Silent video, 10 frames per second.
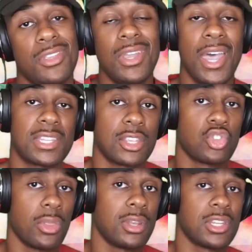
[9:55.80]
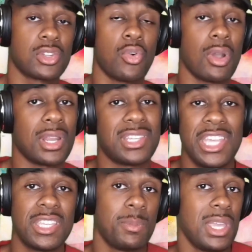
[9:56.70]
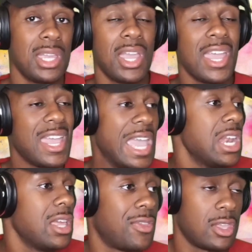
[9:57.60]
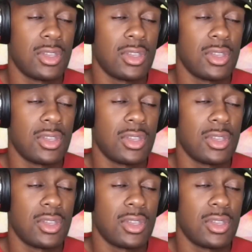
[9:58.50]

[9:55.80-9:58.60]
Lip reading: You guys can join the Discord and teach me anything.